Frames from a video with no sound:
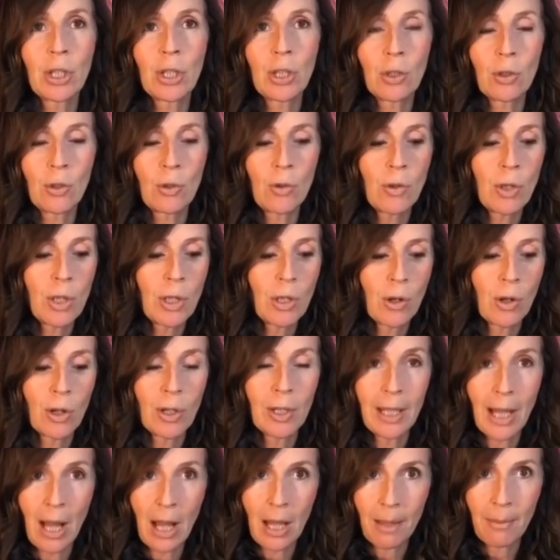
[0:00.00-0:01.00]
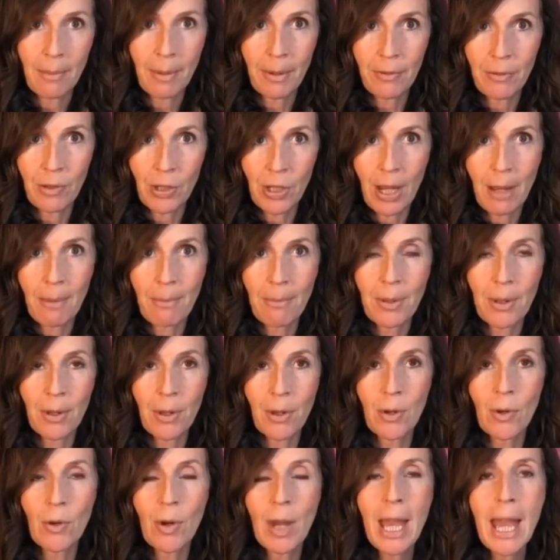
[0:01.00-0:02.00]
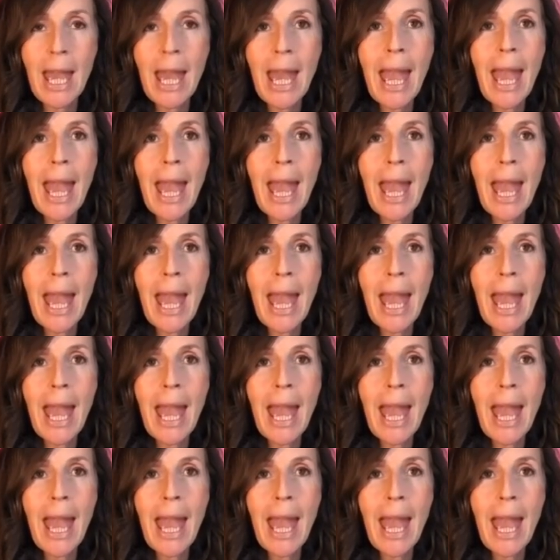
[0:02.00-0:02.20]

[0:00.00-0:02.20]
to your dollop of shampoo